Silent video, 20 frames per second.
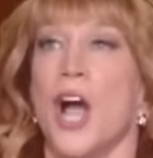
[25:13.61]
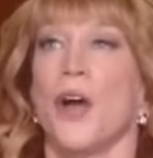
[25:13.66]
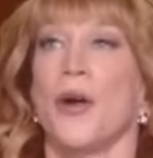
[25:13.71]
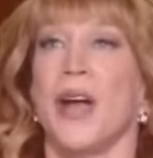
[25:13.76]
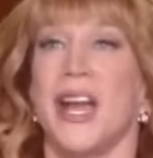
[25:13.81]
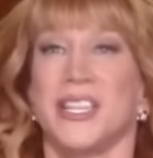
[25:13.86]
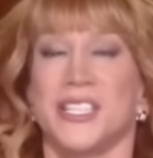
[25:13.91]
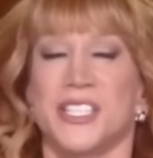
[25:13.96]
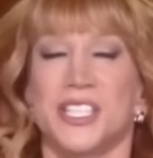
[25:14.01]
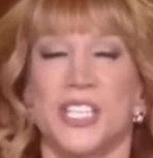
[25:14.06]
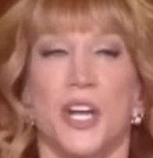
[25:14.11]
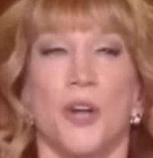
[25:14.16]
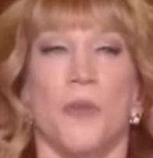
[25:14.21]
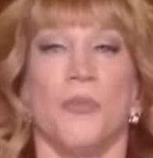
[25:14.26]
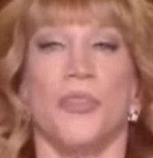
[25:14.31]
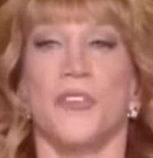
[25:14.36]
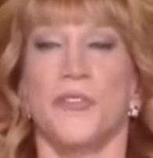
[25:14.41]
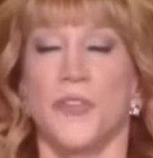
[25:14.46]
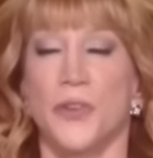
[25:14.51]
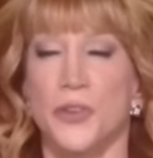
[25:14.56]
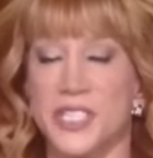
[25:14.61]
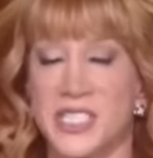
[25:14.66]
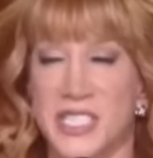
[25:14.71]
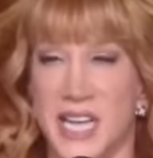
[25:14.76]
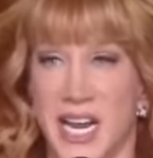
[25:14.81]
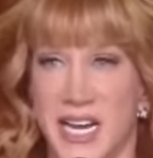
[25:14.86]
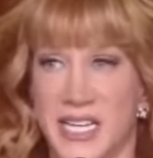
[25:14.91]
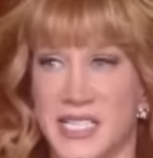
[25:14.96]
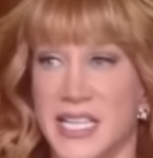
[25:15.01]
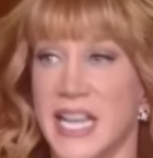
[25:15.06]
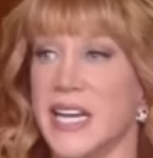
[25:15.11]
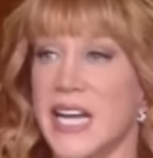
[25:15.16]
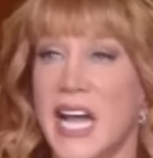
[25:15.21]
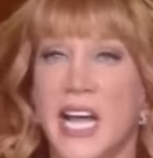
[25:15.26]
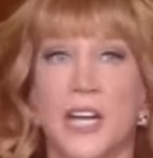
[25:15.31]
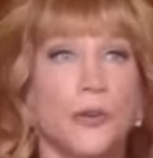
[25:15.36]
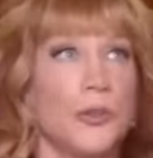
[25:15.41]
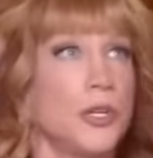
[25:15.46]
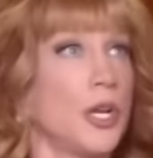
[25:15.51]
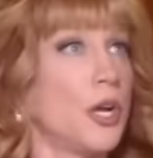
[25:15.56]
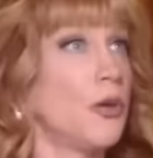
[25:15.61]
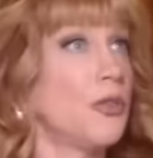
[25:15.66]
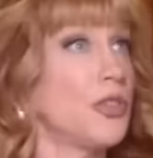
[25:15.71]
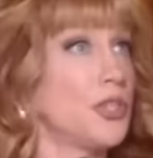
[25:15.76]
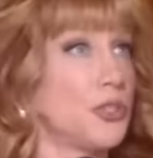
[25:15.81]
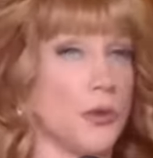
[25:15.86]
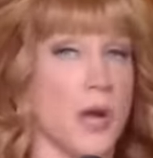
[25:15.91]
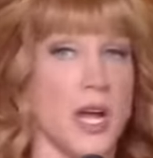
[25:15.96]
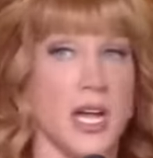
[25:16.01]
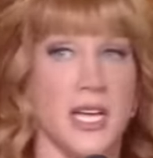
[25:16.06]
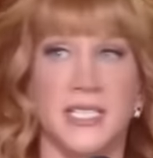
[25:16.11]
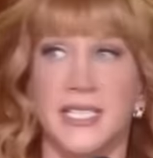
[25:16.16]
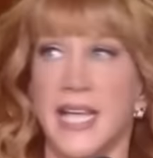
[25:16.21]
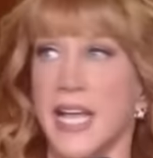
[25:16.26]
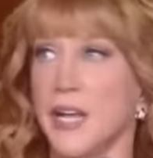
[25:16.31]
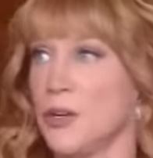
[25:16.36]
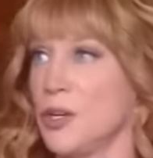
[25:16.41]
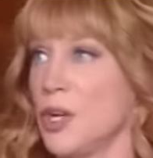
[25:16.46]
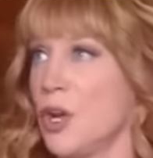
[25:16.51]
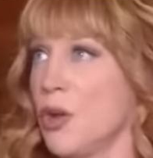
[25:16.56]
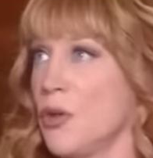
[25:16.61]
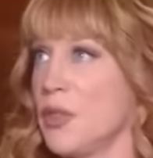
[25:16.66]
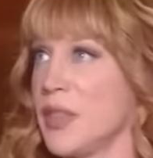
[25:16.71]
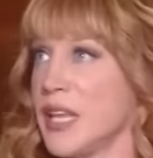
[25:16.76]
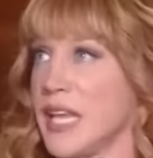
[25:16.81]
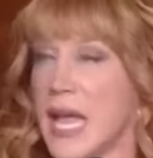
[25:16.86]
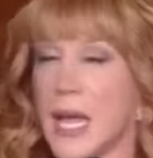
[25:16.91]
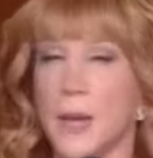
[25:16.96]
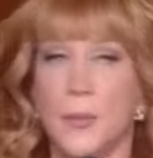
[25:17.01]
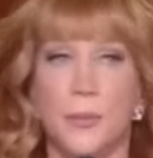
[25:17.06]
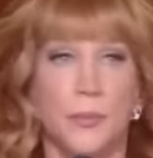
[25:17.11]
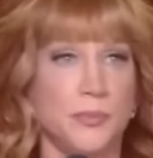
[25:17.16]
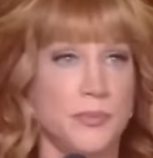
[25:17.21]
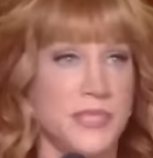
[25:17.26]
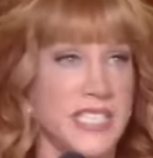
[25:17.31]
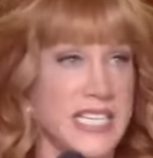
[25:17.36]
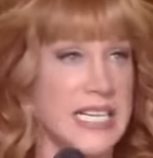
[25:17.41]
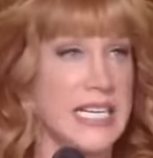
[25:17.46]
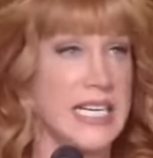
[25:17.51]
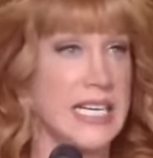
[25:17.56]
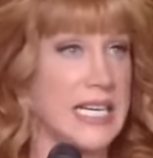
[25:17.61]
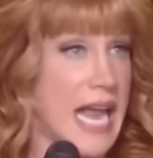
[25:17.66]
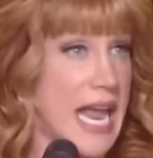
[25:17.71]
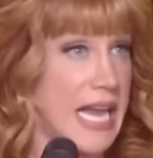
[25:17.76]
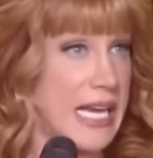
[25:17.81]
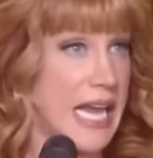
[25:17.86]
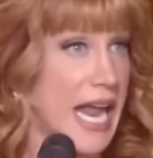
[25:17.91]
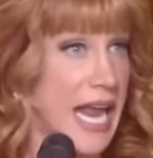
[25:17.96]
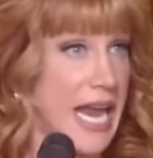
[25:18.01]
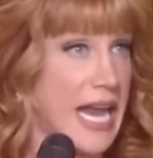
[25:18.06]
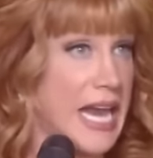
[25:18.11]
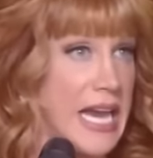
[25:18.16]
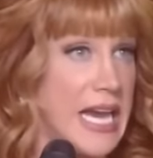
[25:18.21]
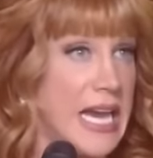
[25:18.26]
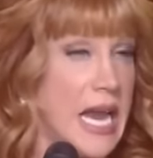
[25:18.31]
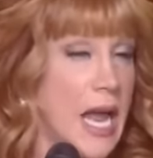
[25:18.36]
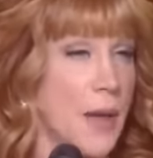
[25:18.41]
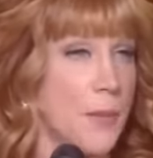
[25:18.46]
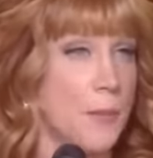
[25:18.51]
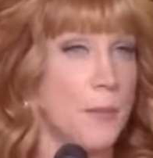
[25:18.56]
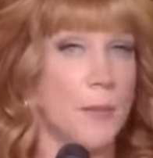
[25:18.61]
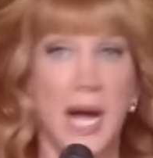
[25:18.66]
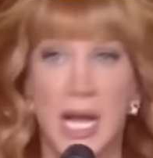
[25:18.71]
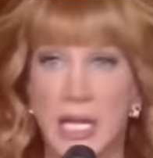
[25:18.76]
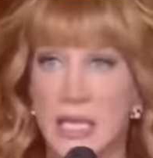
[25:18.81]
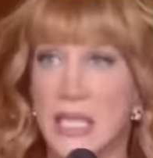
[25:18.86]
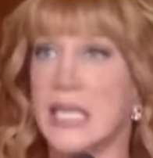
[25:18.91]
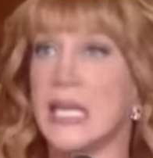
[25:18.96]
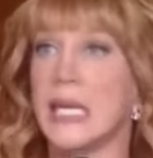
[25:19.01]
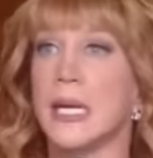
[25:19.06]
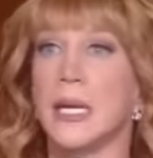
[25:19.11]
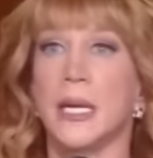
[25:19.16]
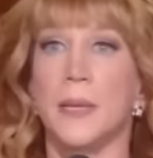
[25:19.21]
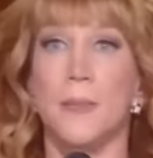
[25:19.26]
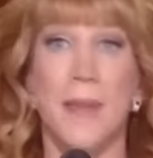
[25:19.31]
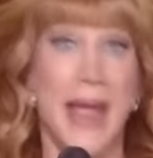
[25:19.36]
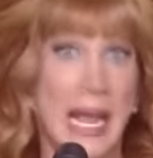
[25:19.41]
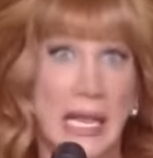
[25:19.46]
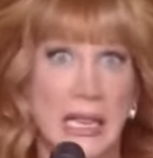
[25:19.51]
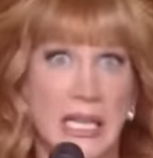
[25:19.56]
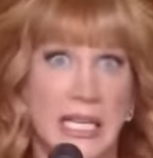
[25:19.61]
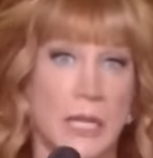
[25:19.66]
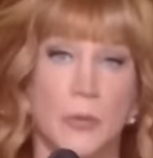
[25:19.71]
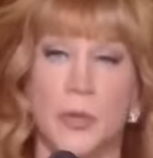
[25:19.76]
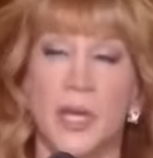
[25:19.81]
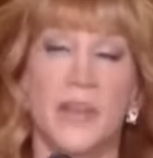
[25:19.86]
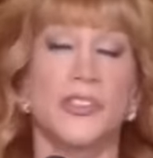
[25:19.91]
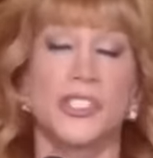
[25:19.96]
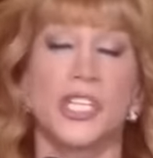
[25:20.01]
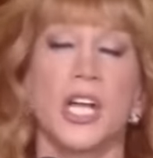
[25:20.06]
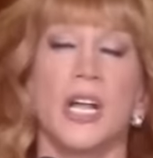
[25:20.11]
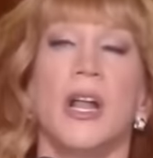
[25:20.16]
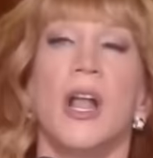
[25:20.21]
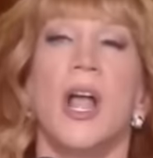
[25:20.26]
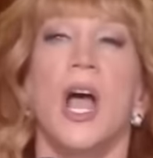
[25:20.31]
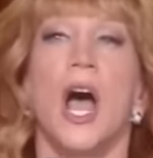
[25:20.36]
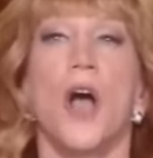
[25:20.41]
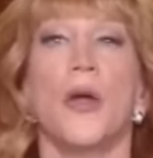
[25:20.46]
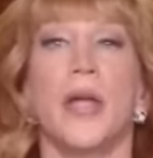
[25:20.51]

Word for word: All right, so the first night, and I don't know the drugs. I don't know the MDMA, Molly, Mally, whatever it's called.